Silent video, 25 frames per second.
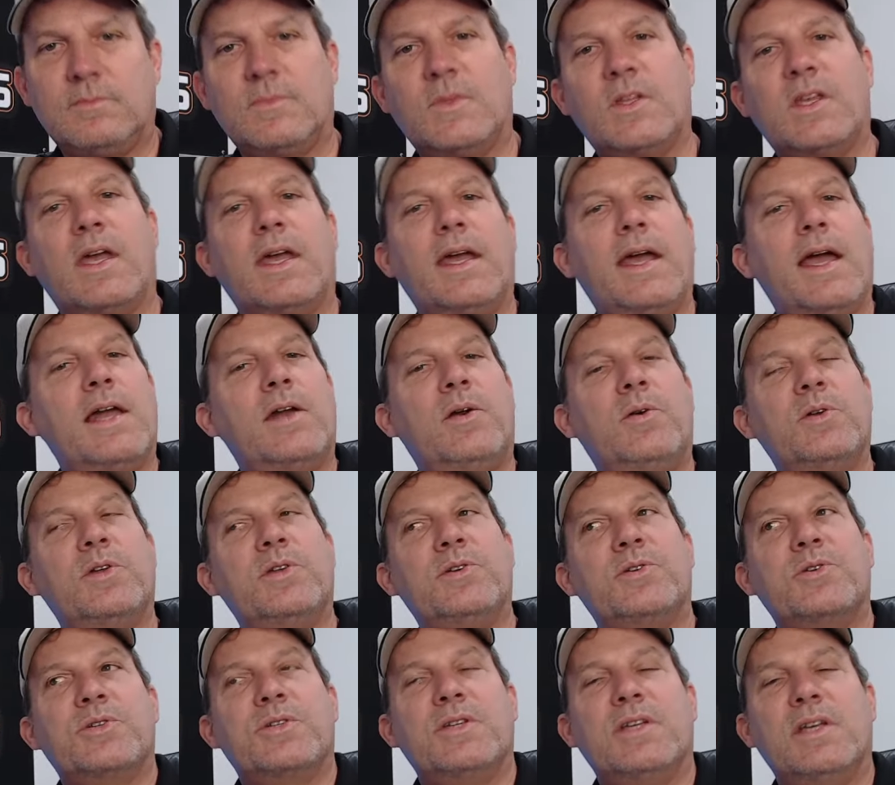Okay, I don't
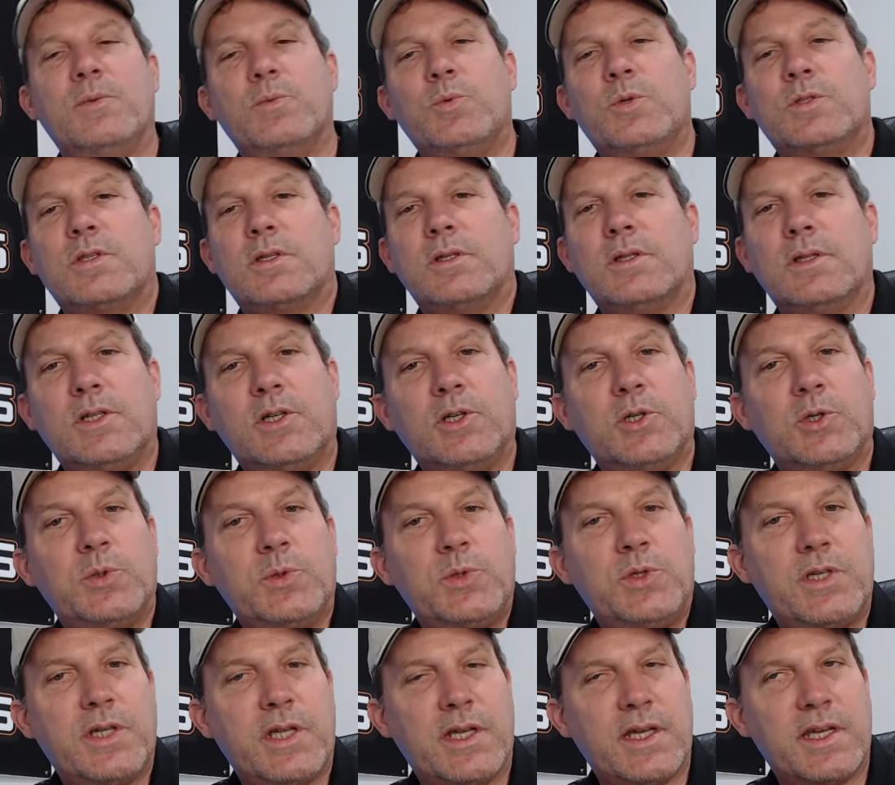understand what the
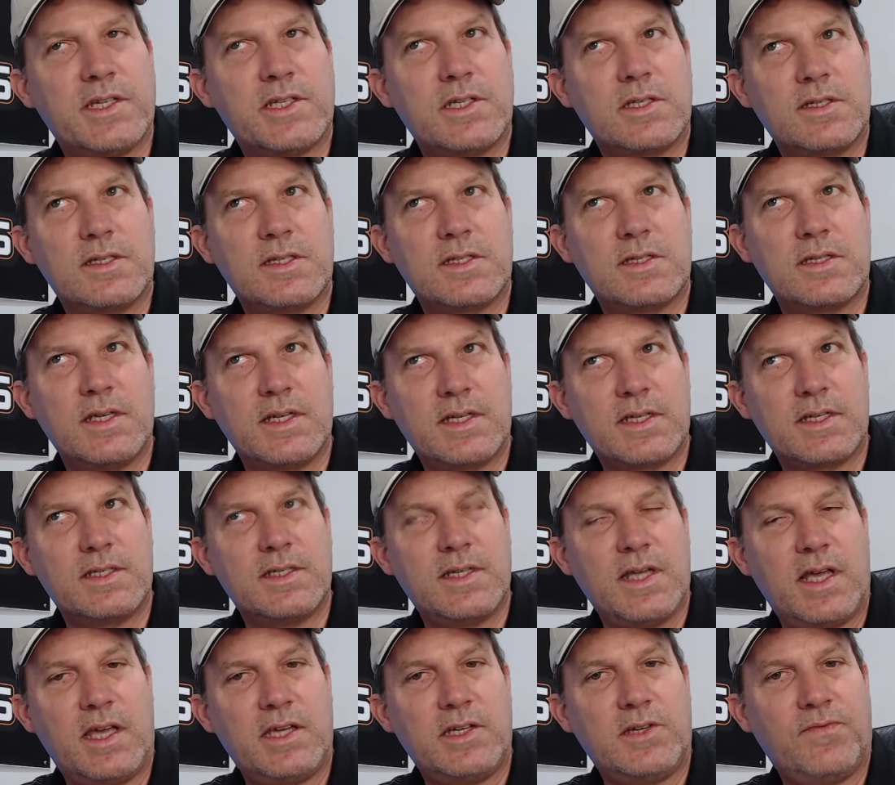load test
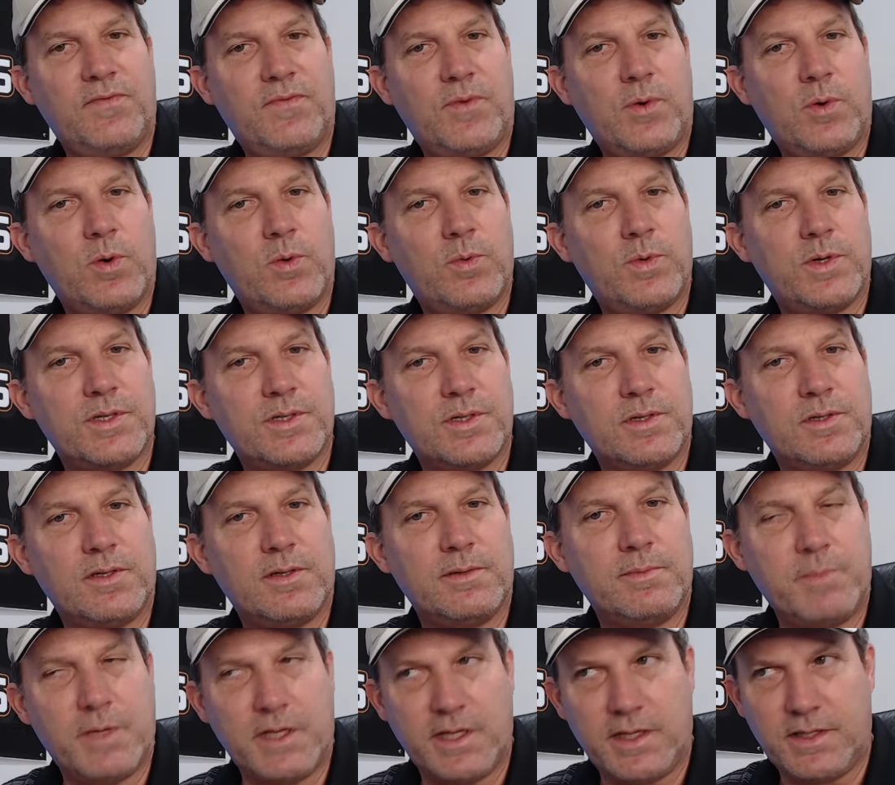6-4
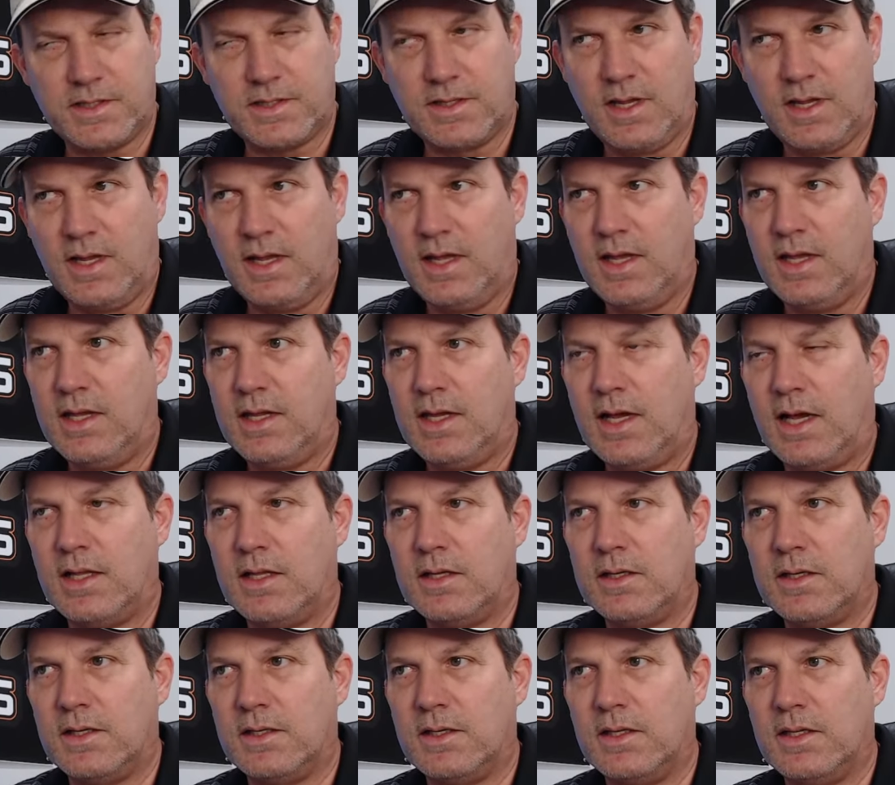result means.
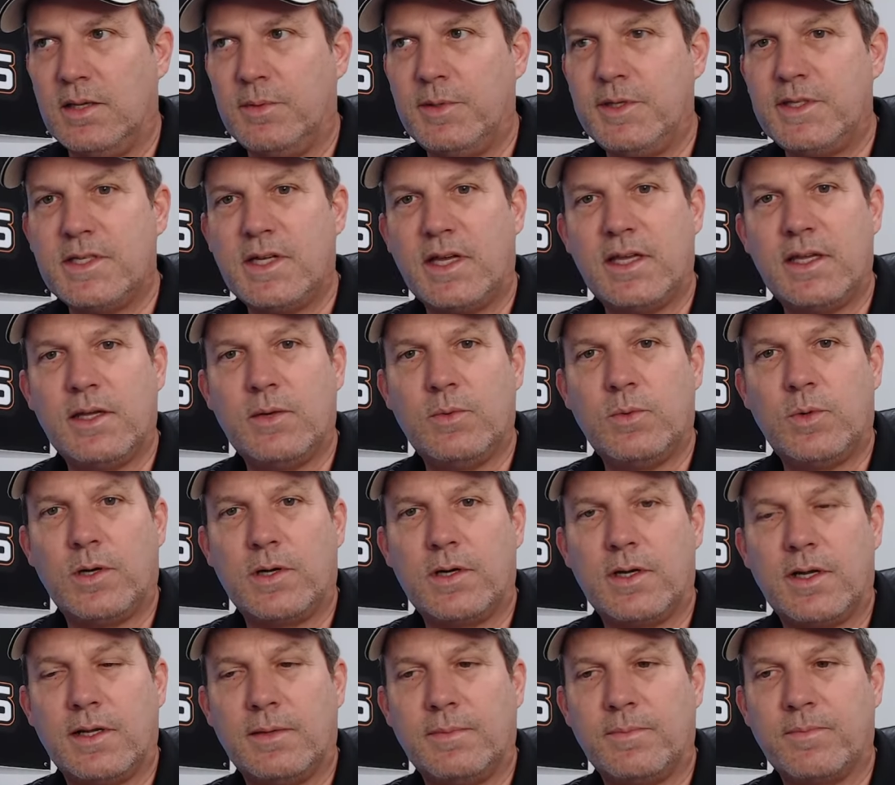Let me tell you
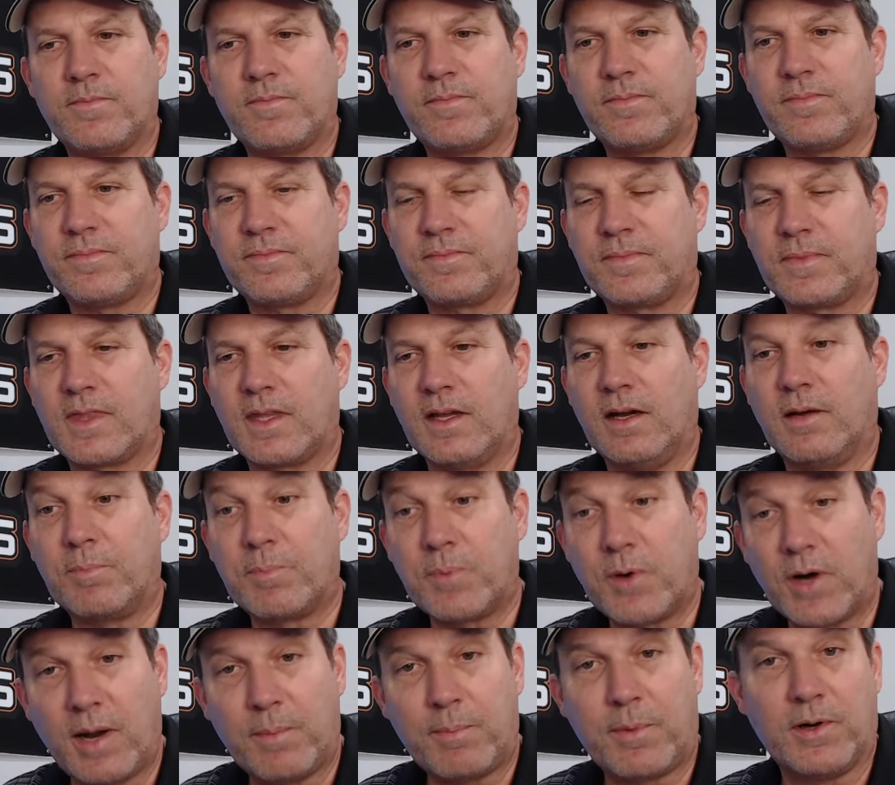what a
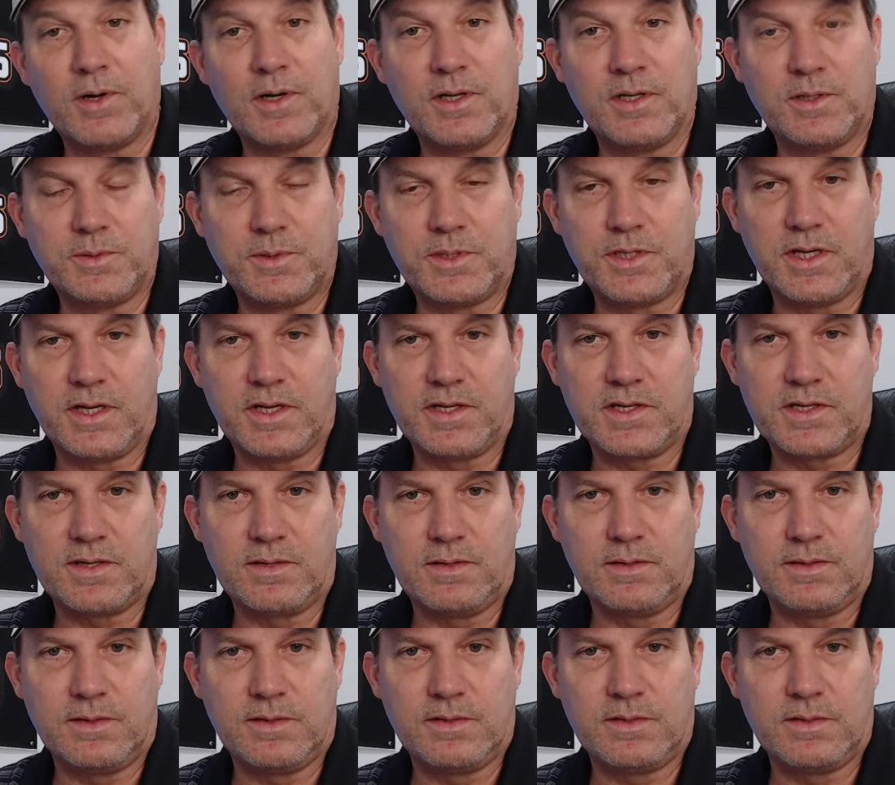proper load test
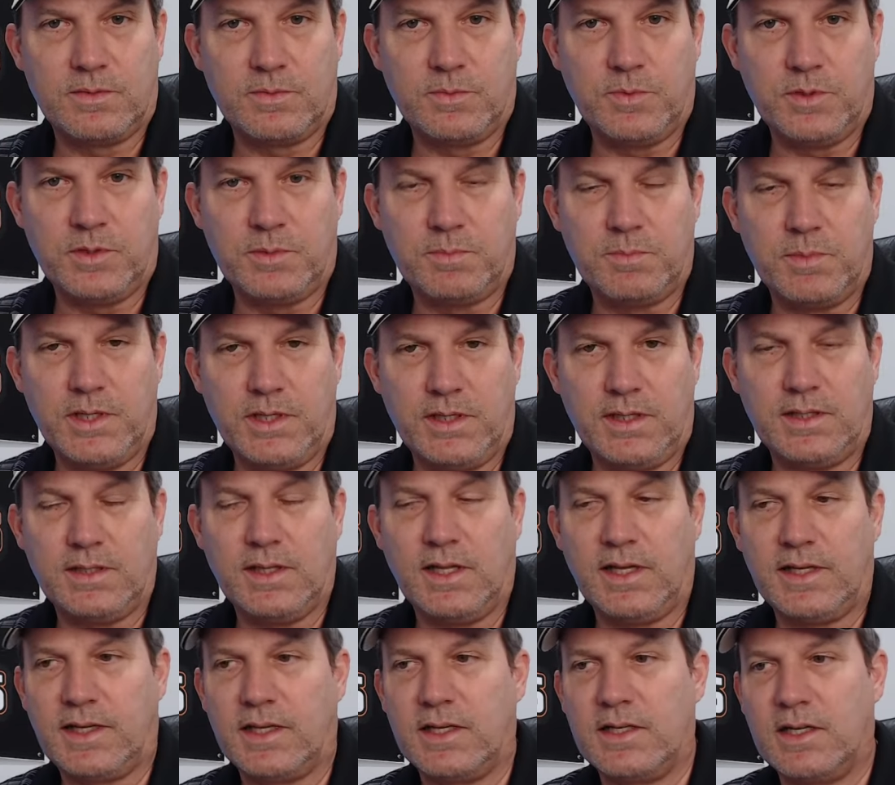would be,
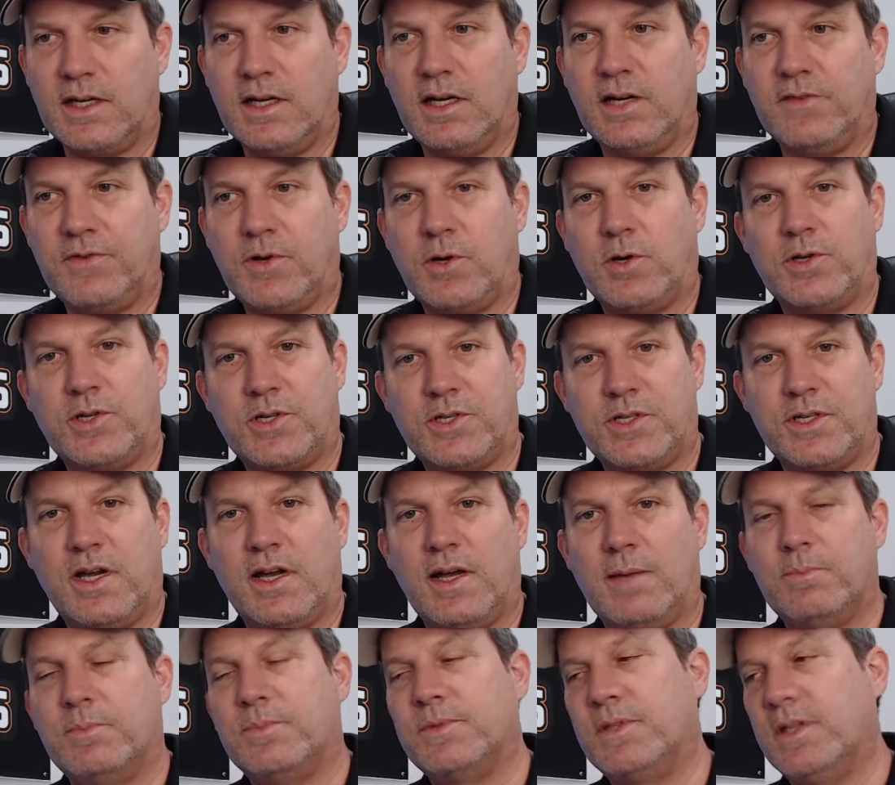like at a golf cart
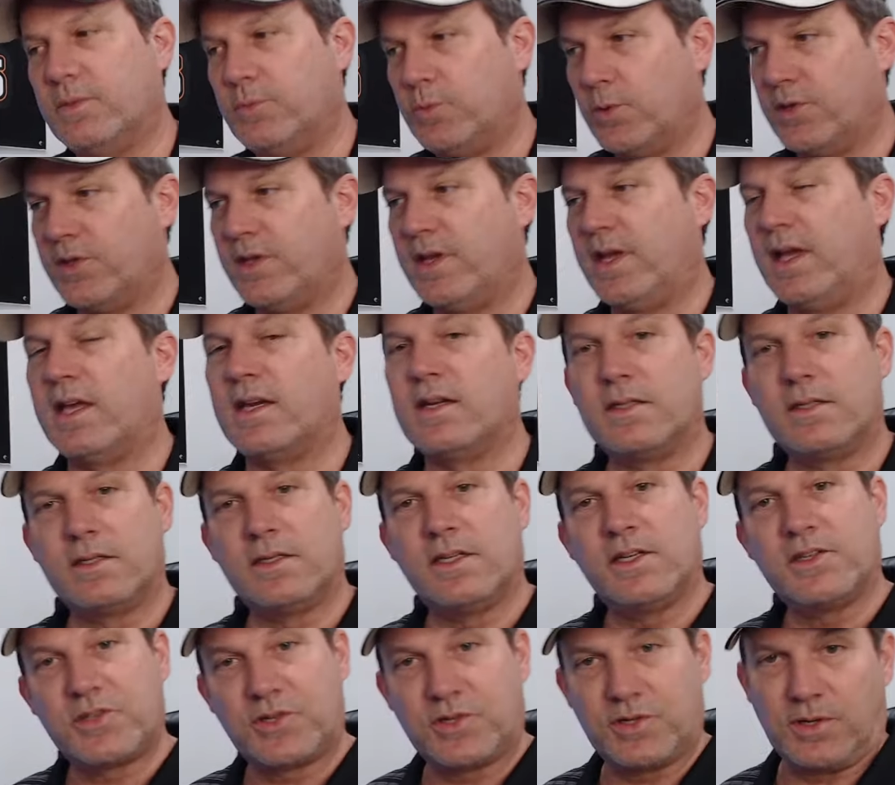shop that where they had a
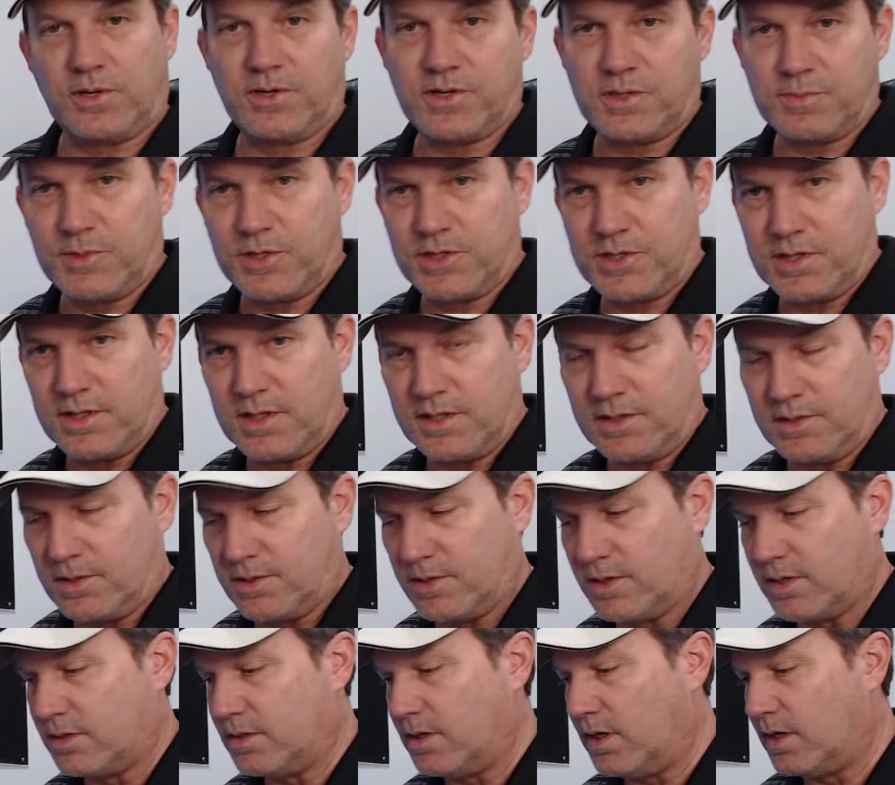discharge machine
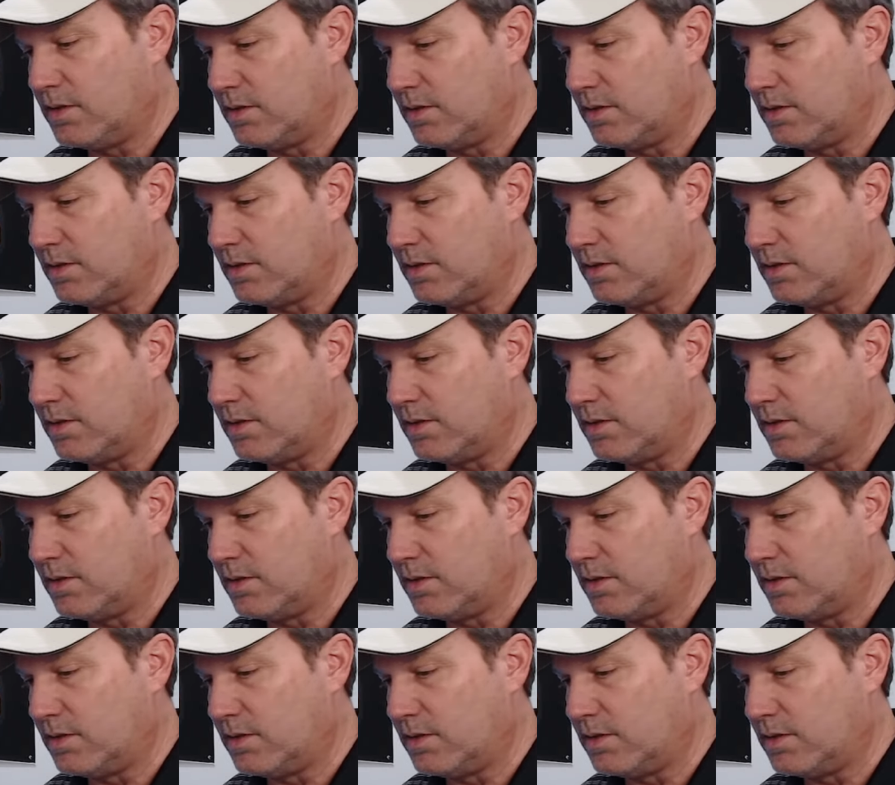or a